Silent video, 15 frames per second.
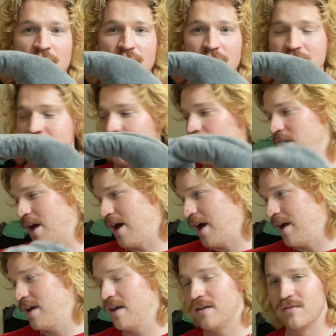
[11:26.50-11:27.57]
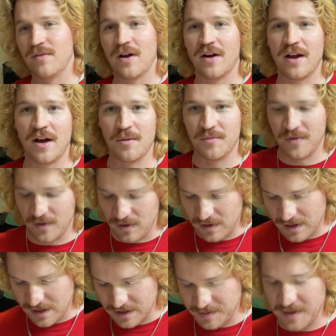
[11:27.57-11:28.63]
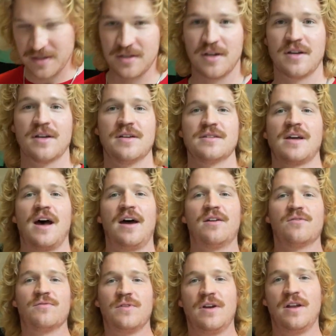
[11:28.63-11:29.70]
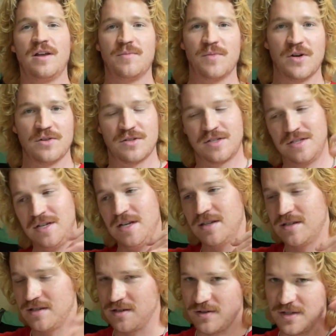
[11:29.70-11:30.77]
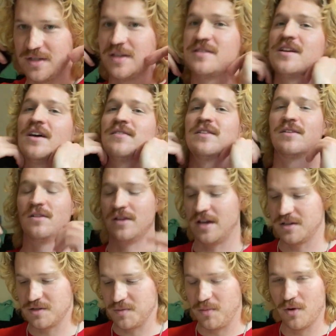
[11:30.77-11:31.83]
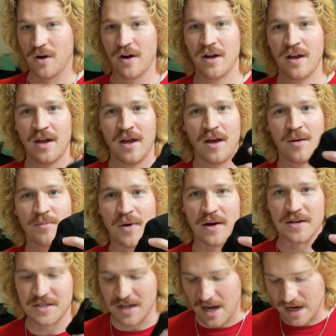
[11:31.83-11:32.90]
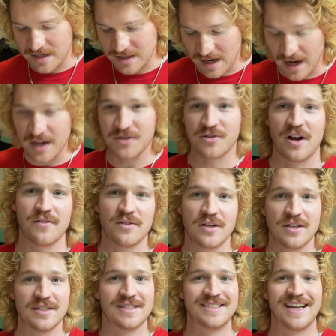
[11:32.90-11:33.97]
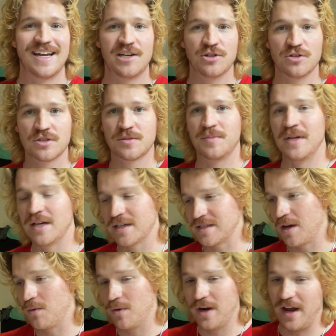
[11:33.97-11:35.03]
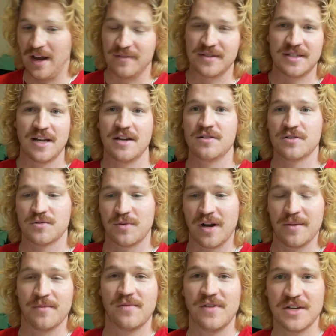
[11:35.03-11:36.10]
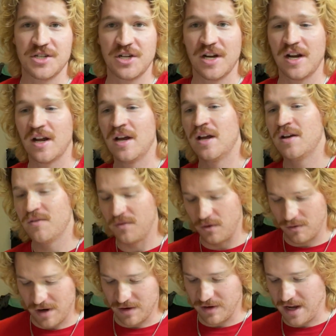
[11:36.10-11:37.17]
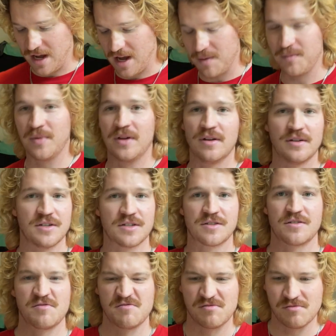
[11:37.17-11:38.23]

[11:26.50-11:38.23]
This little guy, very helpful, especially because I don't fit in most seats, so it's nice to have a little neck support. Pair of socks. I travel in sandals because I want to have sandals when I'm fishing for around camp and just